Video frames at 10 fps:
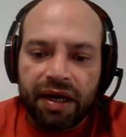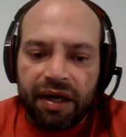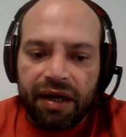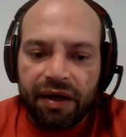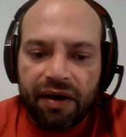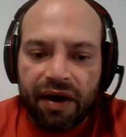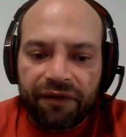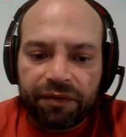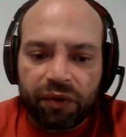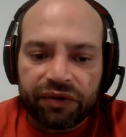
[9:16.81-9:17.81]
a
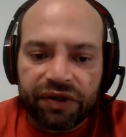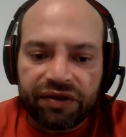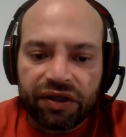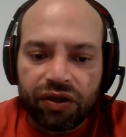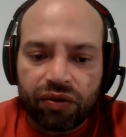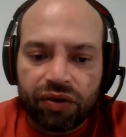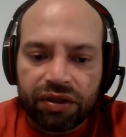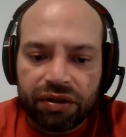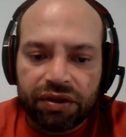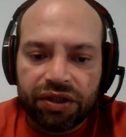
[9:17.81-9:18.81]
graphic processing unit,
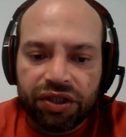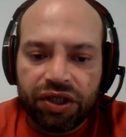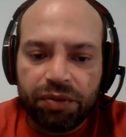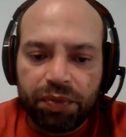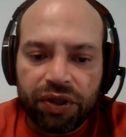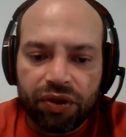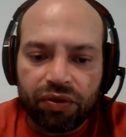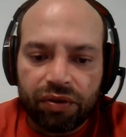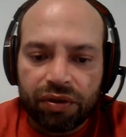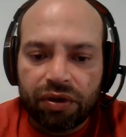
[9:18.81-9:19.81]
GPU,
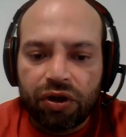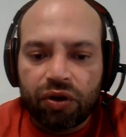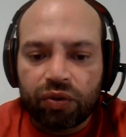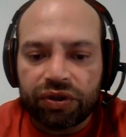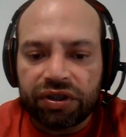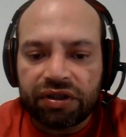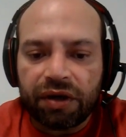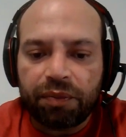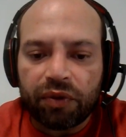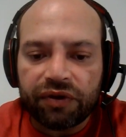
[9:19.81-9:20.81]
which is
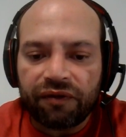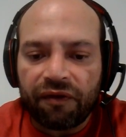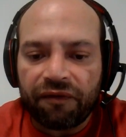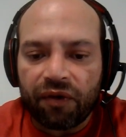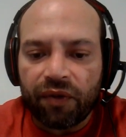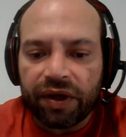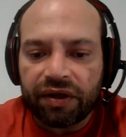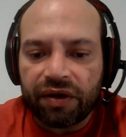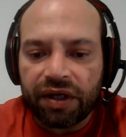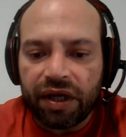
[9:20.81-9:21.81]
responsible for
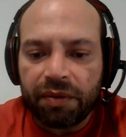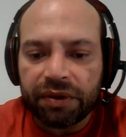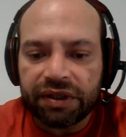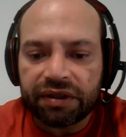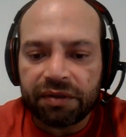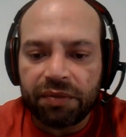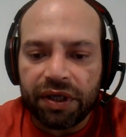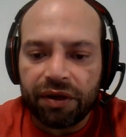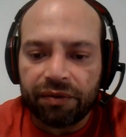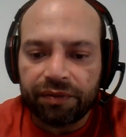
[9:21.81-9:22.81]
rendering images and
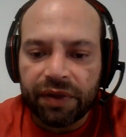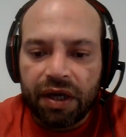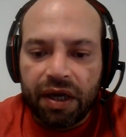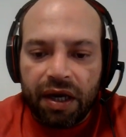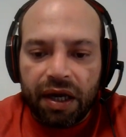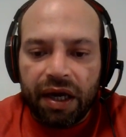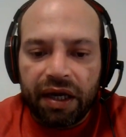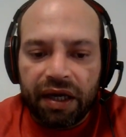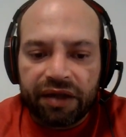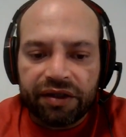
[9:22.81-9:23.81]
video,
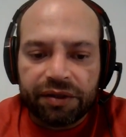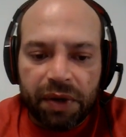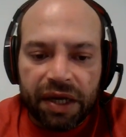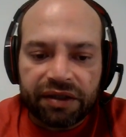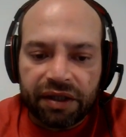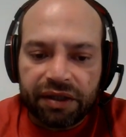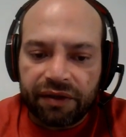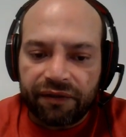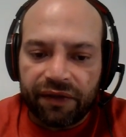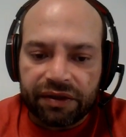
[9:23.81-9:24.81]
and a display
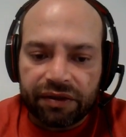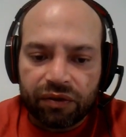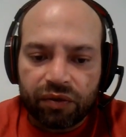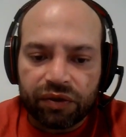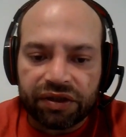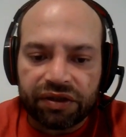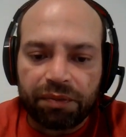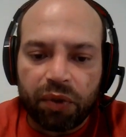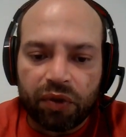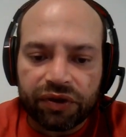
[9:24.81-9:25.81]
interface, which is
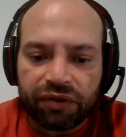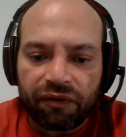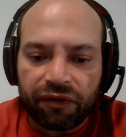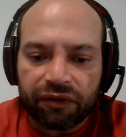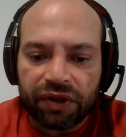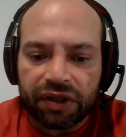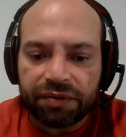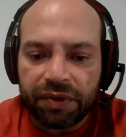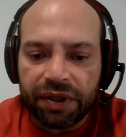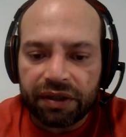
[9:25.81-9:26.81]
responsible for
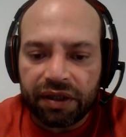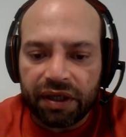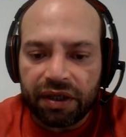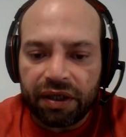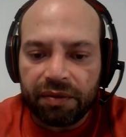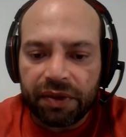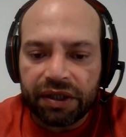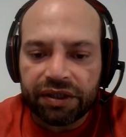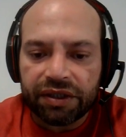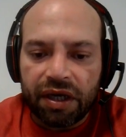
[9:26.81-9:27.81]
transmitting the
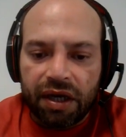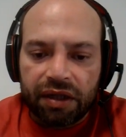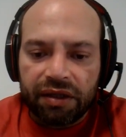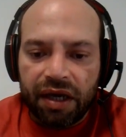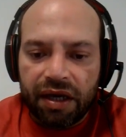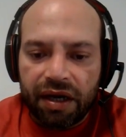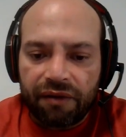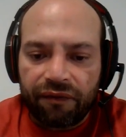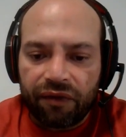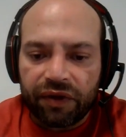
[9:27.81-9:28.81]
image data
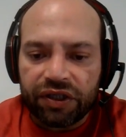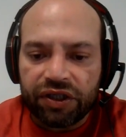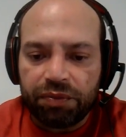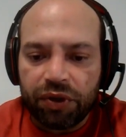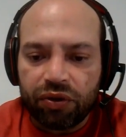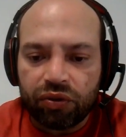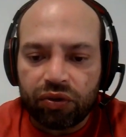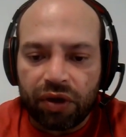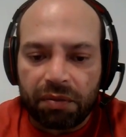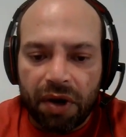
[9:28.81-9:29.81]
from the GPU
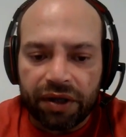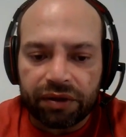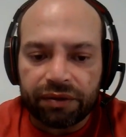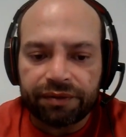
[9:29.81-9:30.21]
to the monitor.